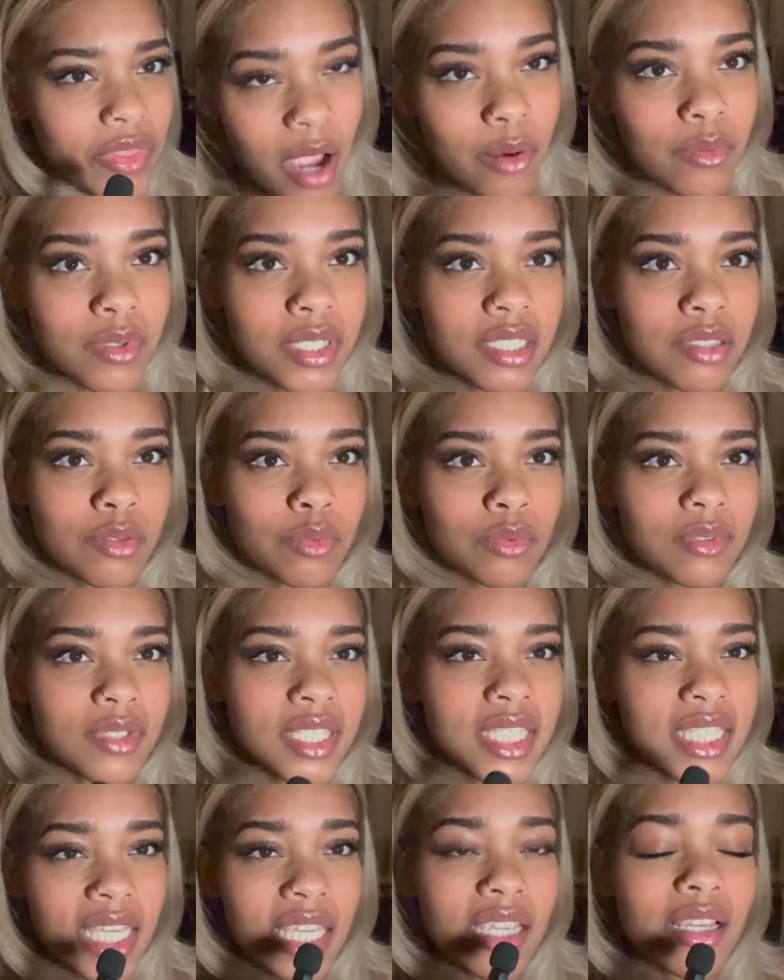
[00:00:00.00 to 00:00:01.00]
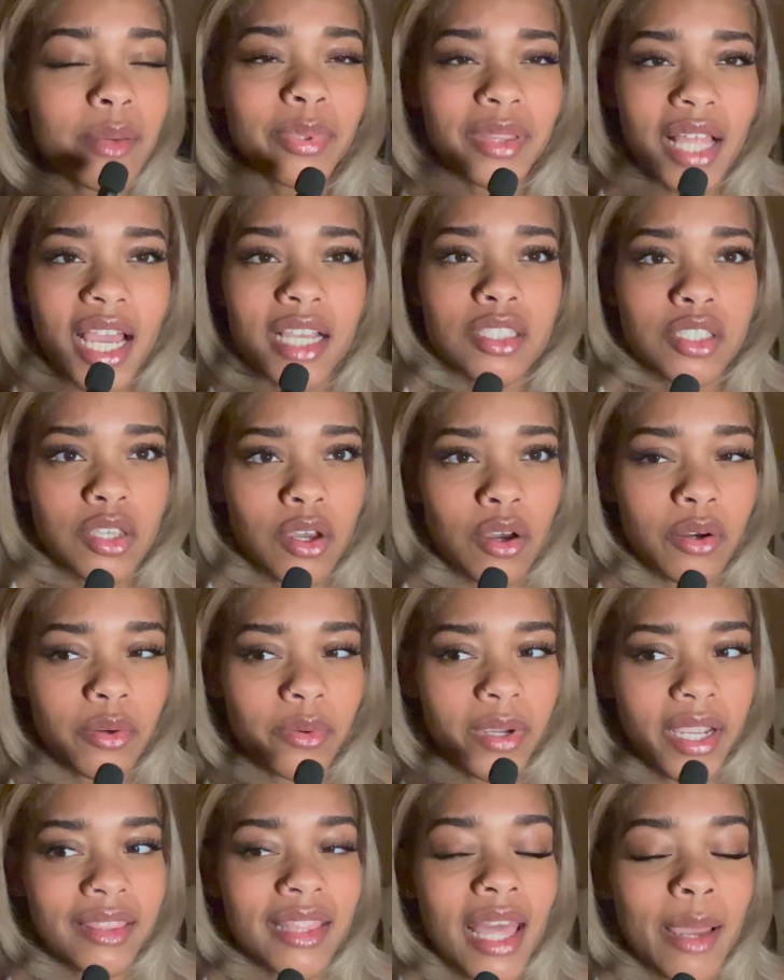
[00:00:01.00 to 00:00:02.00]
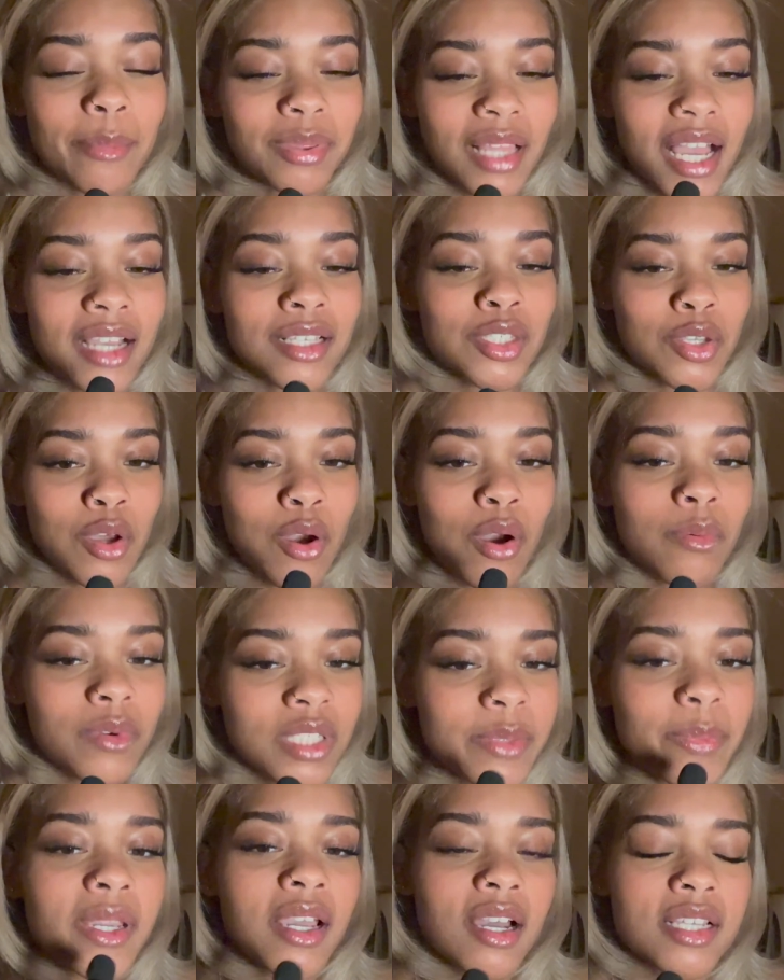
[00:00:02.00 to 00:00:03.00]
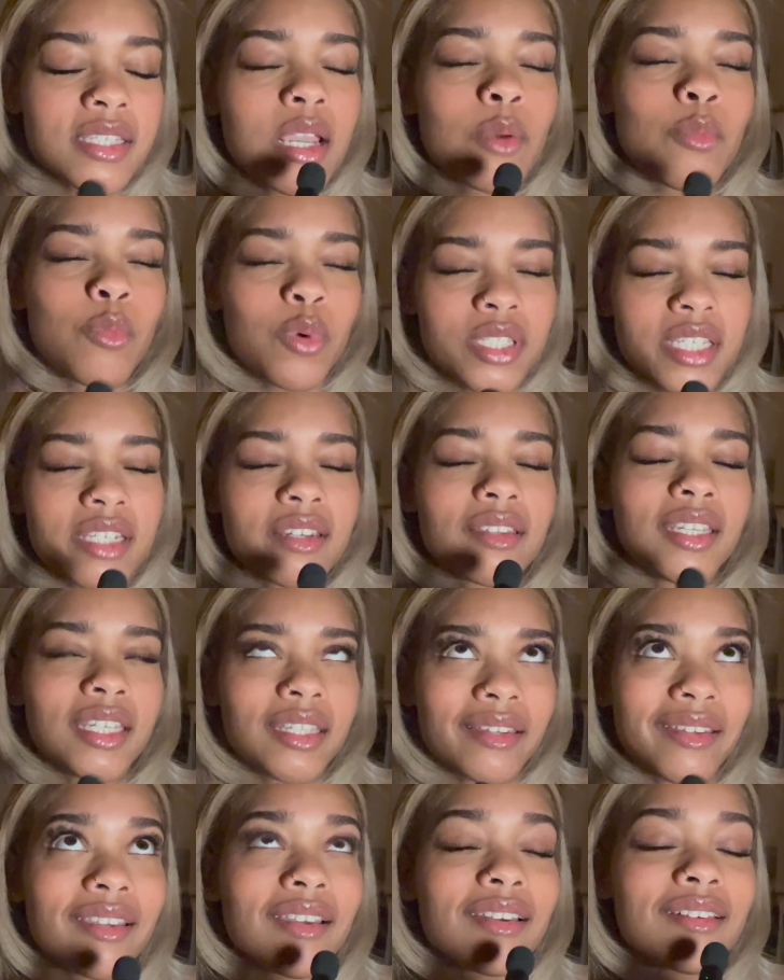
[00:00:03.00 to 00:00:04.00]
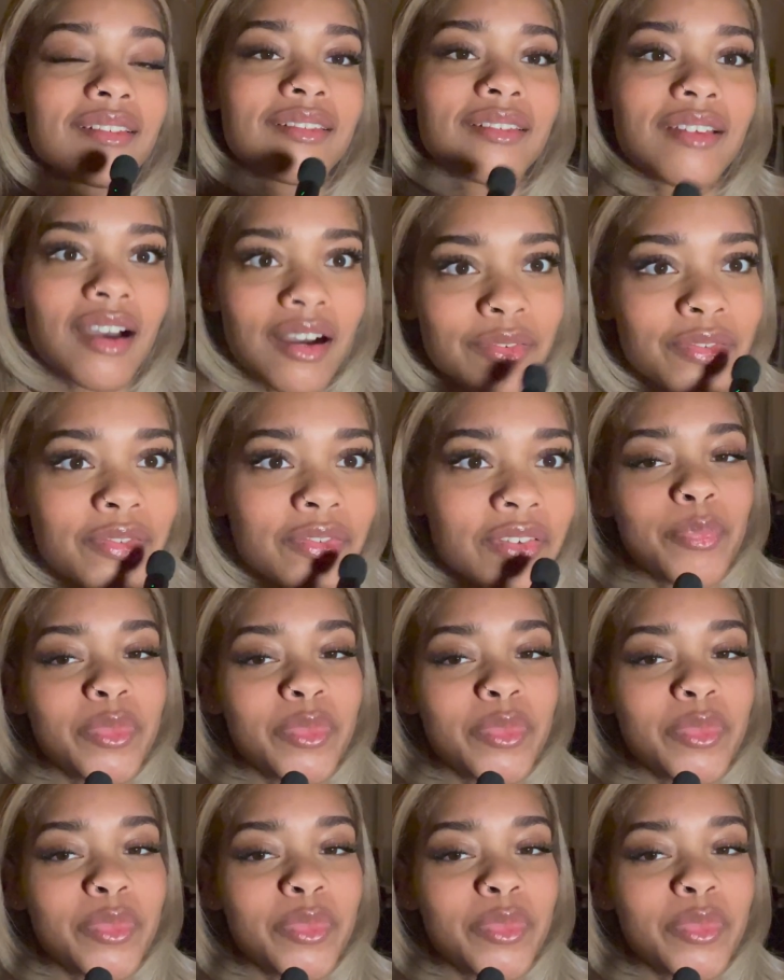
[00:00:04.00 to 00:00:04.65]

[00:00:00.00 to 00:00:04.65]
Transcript: I was seeing a plateau, and that plateau was because I wasn't eating enough.